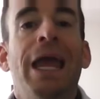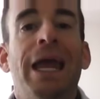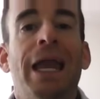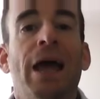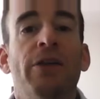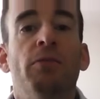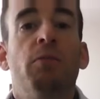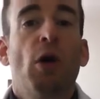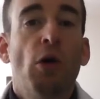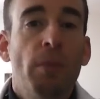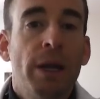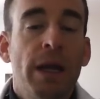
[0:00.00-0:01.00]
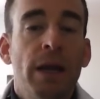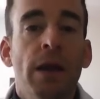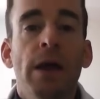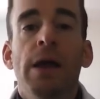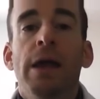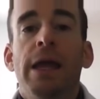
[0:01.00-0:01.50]
It has
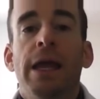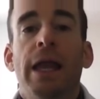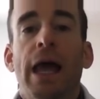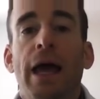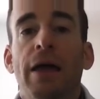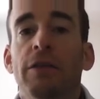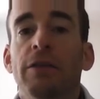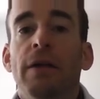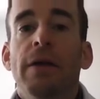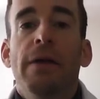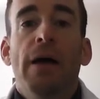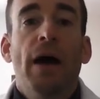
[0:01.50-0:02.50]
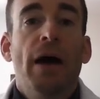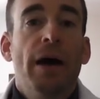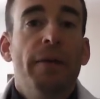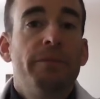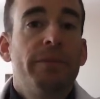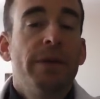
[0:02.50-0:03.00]
bromine, it has
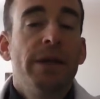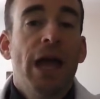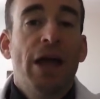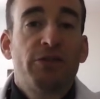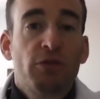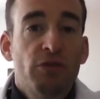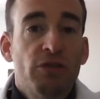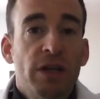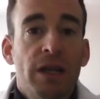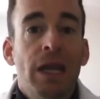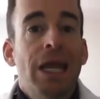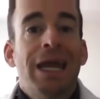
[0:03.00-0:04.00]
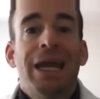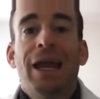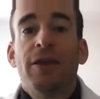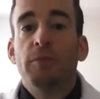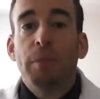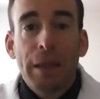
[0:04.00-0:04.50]
estrogen, it
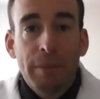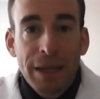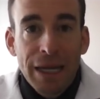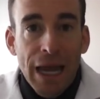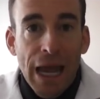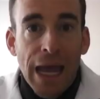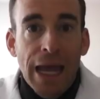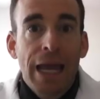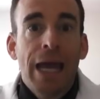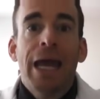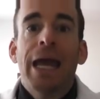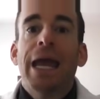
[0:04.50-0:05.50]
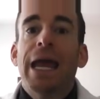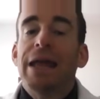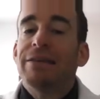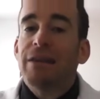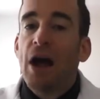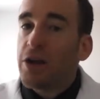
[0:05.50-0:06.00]
has BPA.
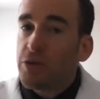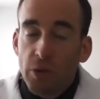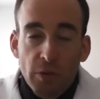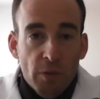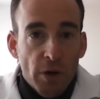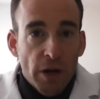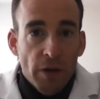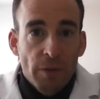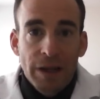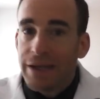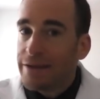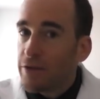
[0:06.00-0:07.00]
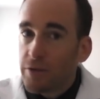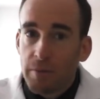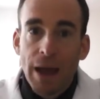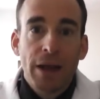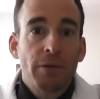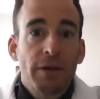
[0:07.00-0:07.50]
It's not good for you. It doesn't
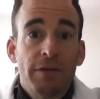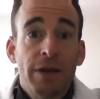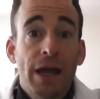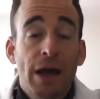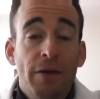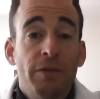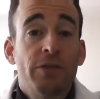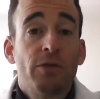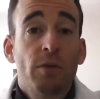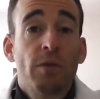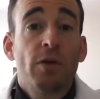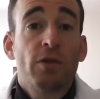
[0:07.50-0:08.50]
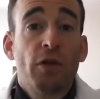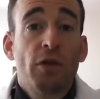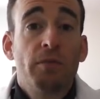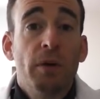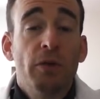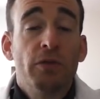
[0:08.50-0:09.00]
matter even now if it's a reverse
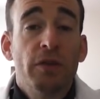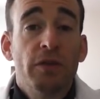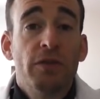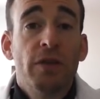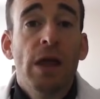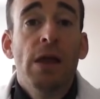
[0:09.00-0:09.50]
osmosis.